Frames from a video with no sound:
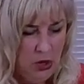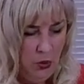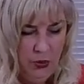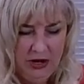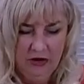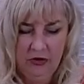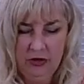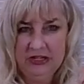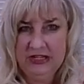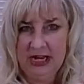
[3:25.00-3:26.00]
we are
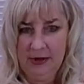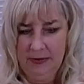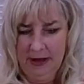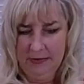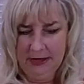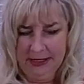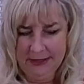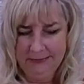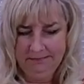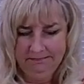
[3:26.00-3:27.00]
going to take a pipe
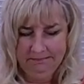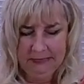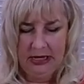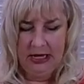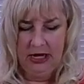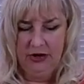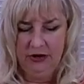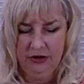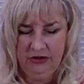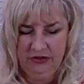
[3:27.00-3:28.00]
cleaner, and
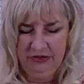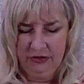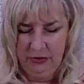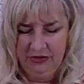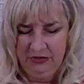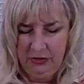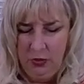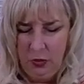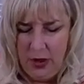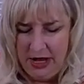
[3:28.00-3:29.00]
you're just going to
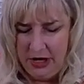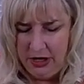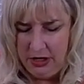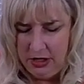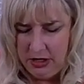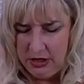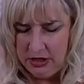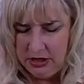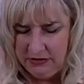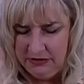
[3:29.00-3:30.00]
wire
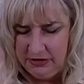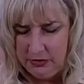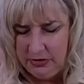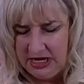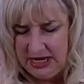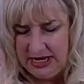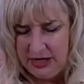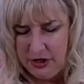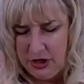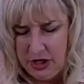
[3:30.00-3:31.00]
the 2
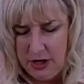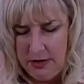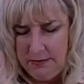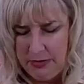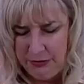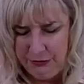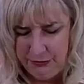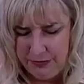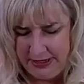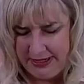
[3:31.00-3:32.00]
innermost
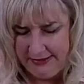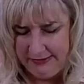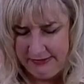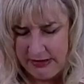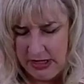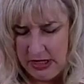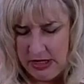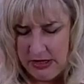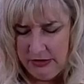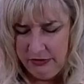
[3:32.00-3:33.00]
rings.
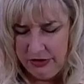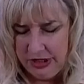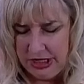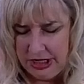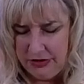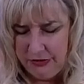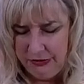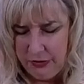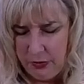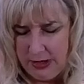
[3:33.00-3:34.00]
So you're going to use
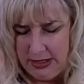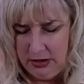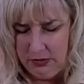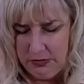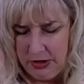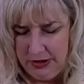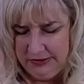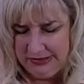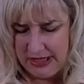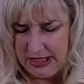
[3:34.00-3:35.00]
the weld
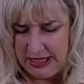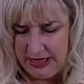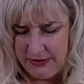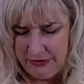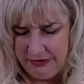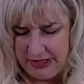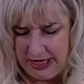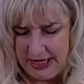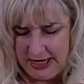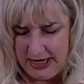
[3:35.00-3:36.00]
marks on either
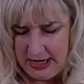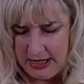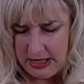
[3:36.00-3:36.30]
side